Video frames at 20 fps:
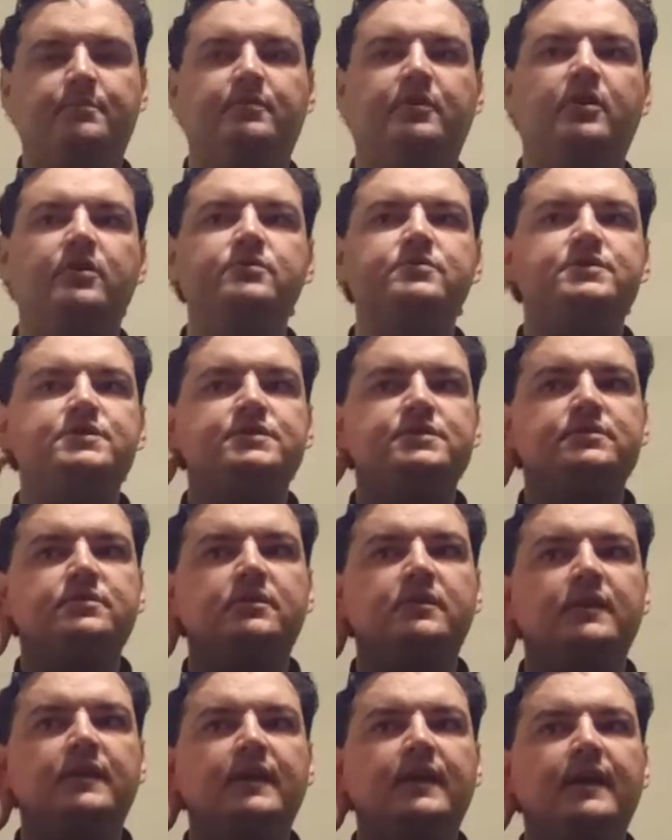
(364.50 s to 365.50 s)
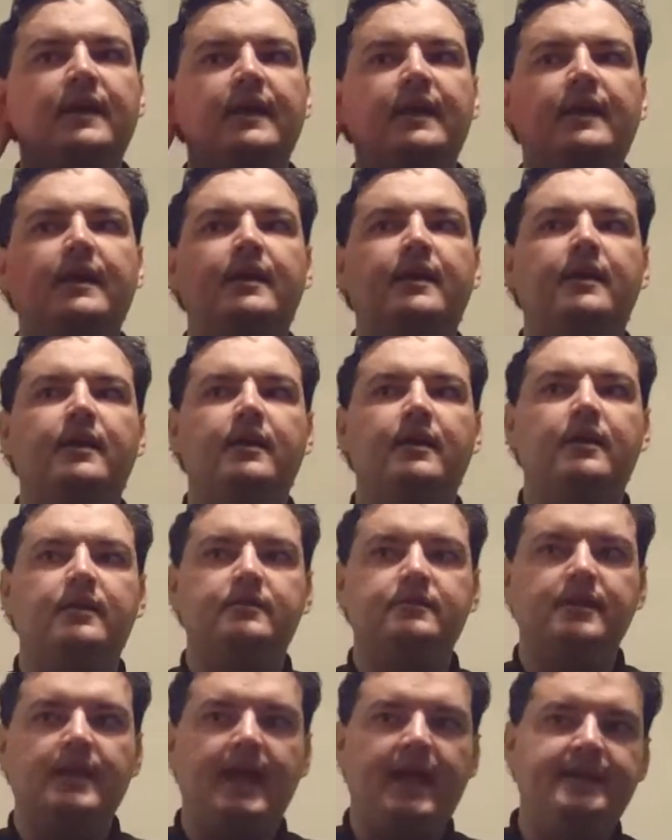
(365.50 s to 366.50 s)
approach.
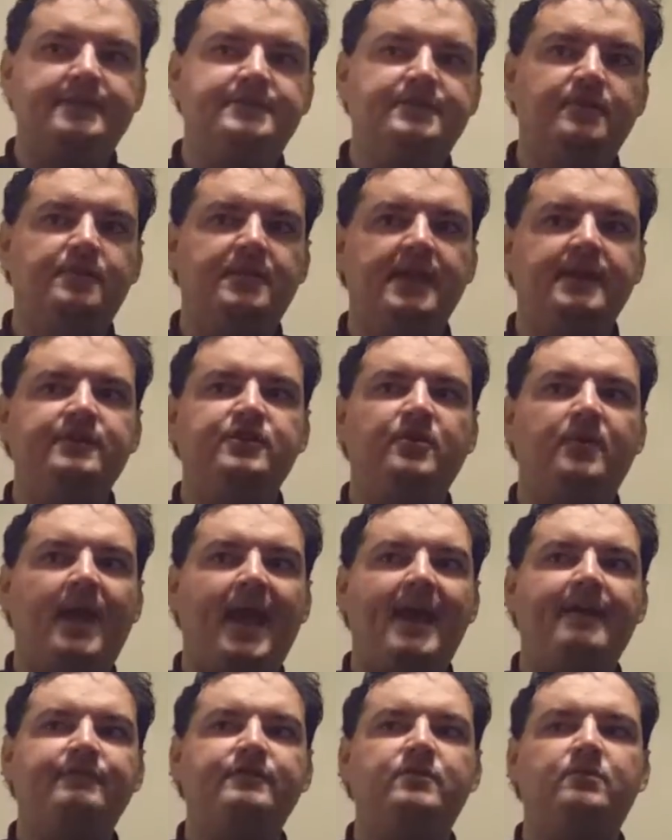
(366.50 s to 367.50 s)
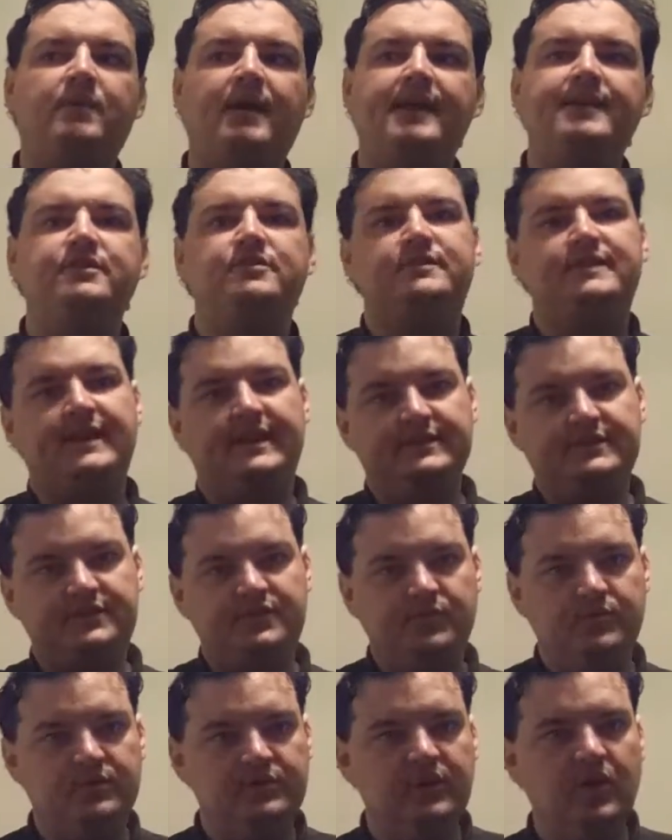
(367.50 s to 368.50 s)
And so then you have to write your test
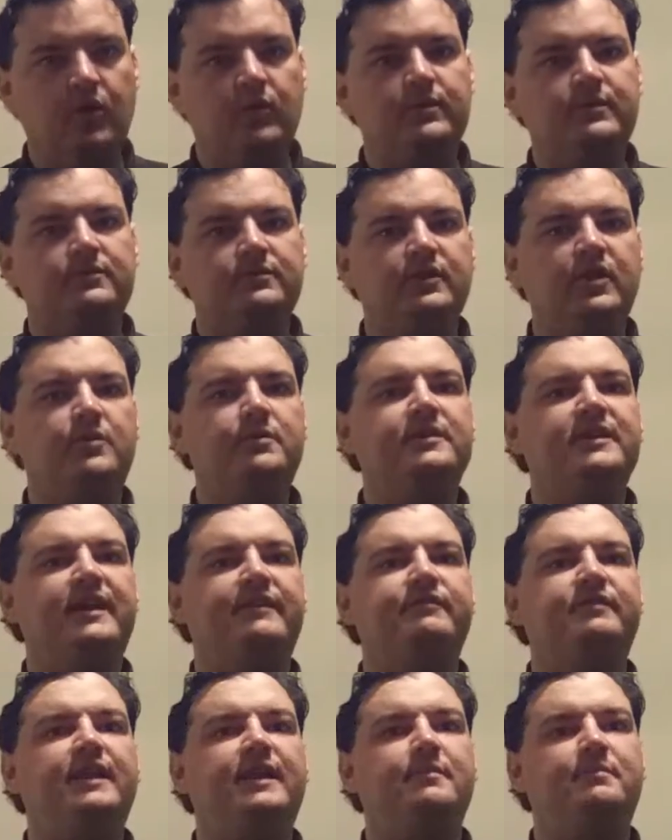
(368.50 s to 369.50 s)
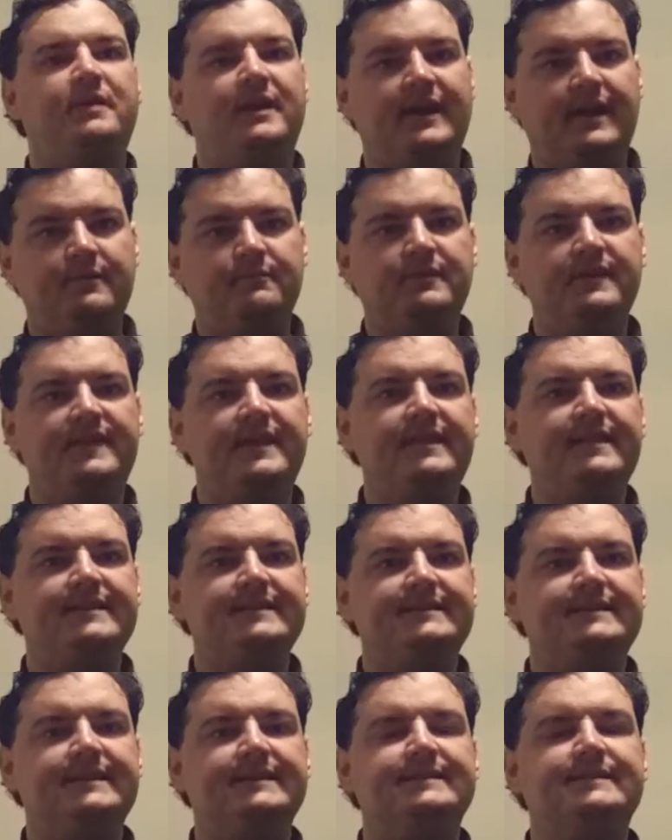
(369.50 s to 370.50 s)
to a lower level API within the
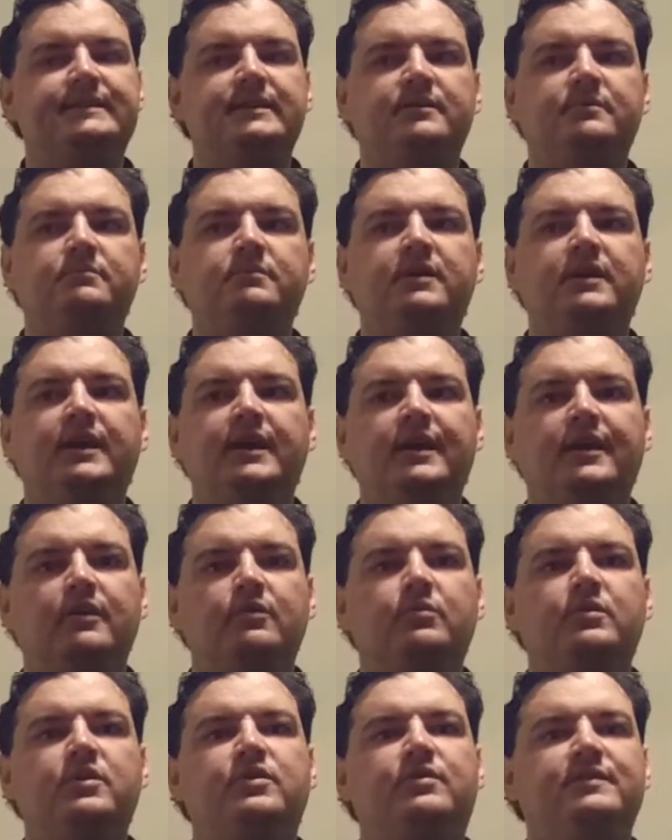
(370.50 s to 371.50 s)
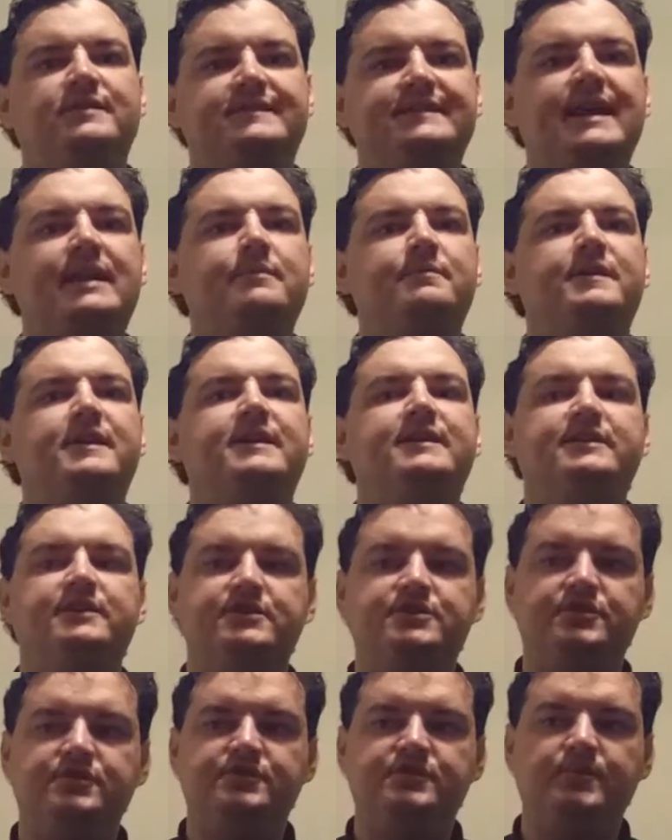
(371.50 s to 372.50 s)
system where you can set up the
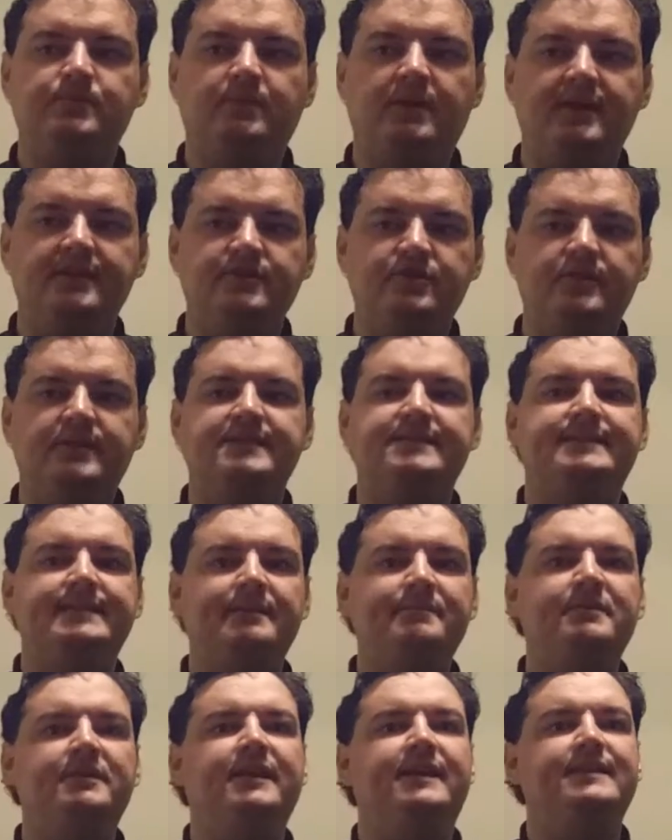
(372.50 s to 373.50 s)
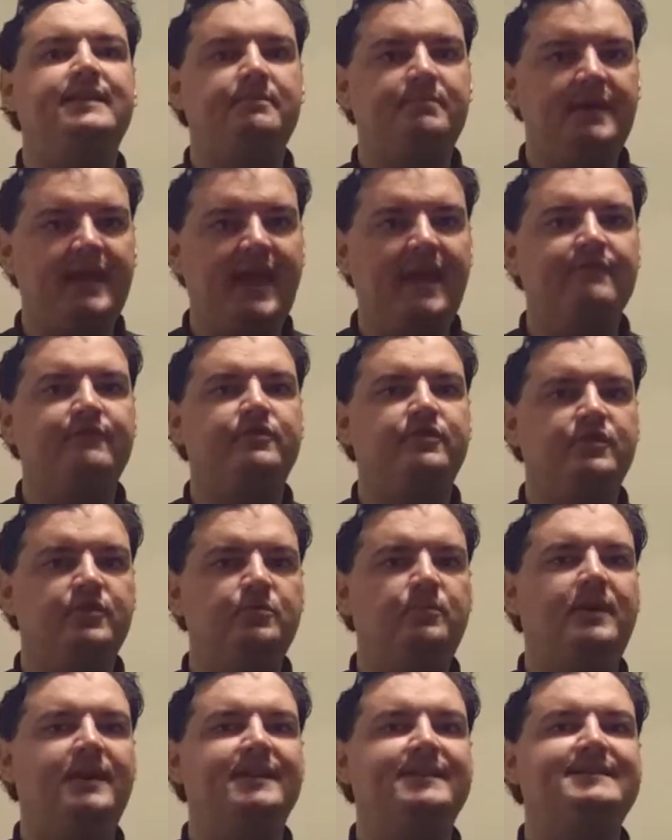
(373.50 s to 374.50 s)
conditions you want, you can simulate the behavior you
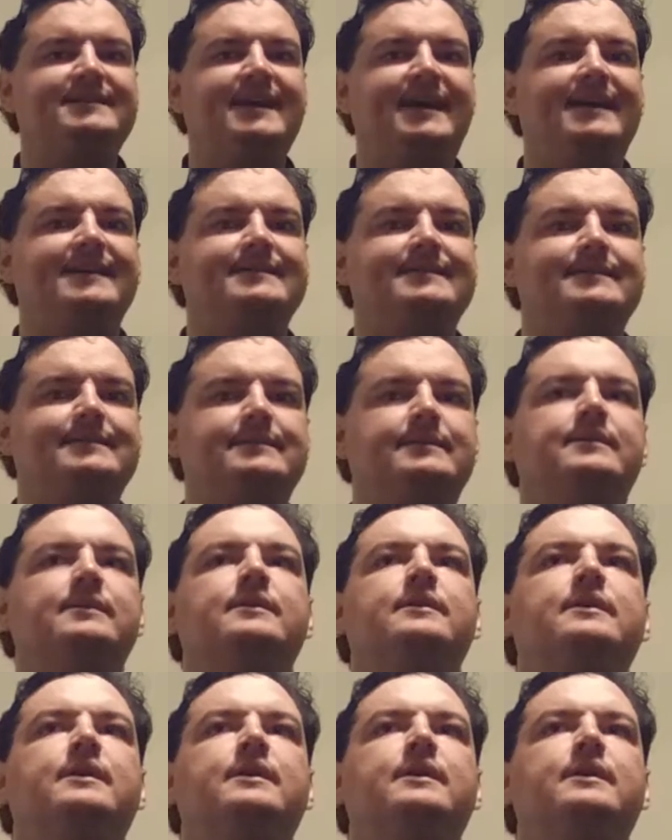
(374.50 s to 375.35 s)
want to test.